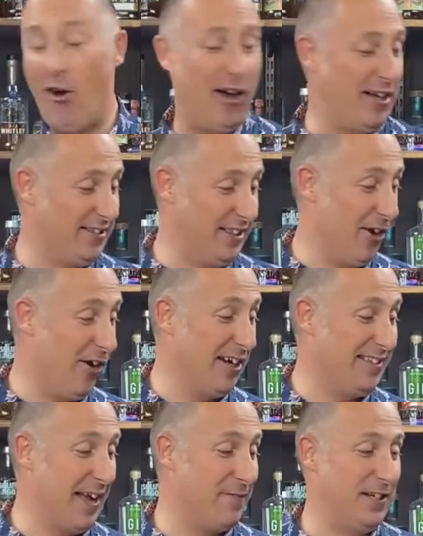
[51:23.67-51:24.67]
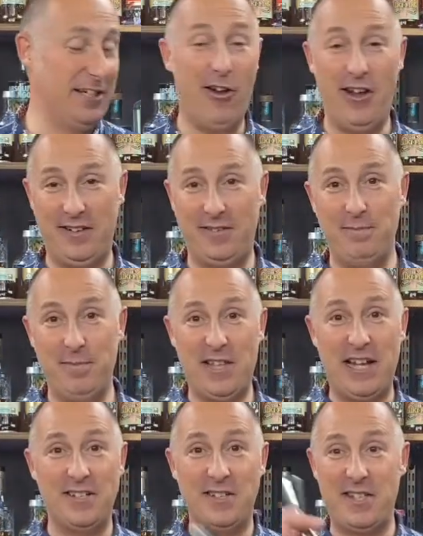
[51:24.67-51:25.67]
I definitely like
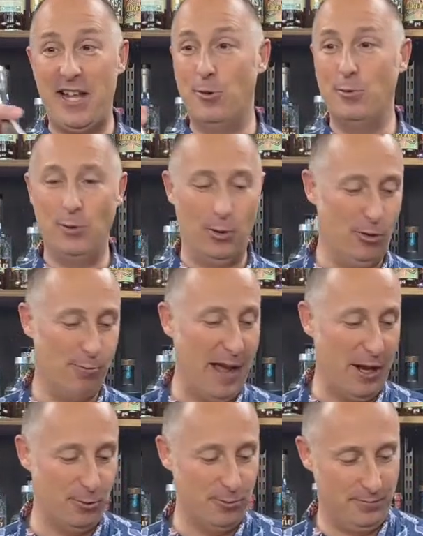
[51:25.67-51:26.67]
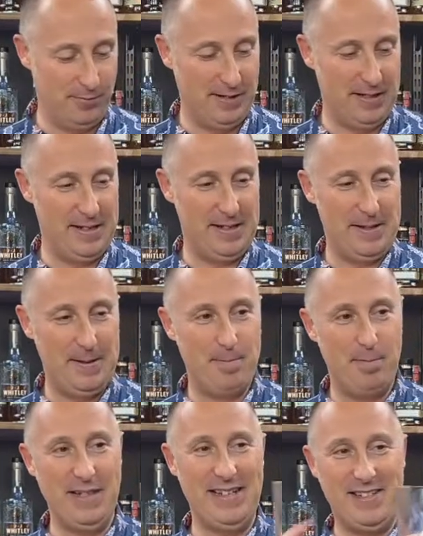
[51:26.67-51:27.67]
stainless steel or metal,
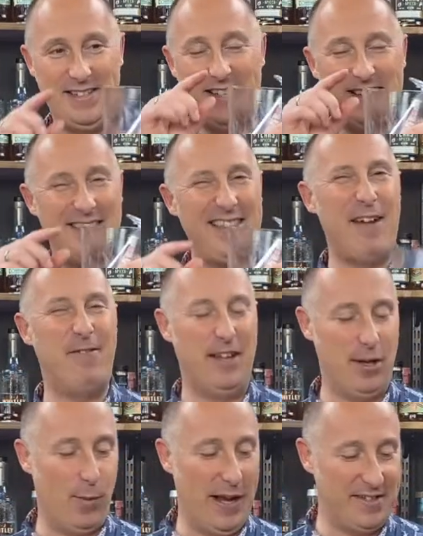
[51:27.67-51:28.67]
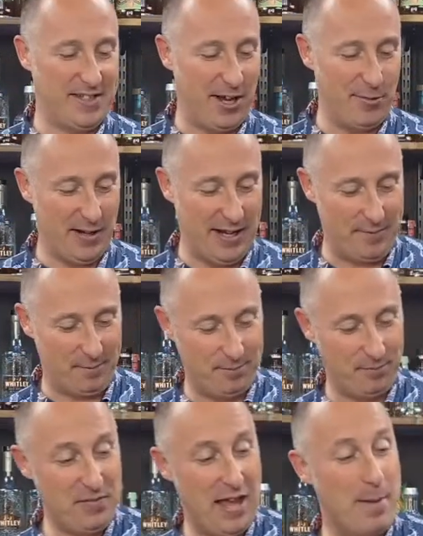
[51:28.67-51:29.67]
but there's definitely a way to go with that.
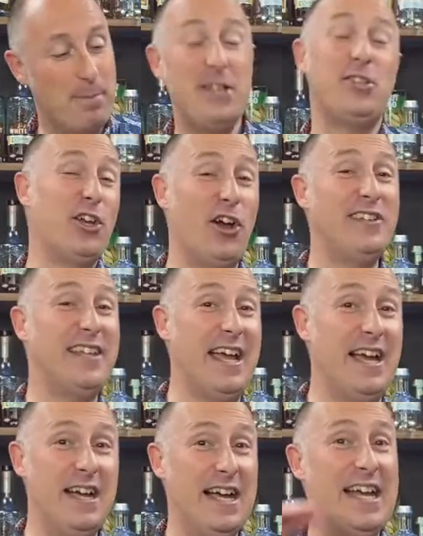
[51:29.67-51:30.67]
But good idea.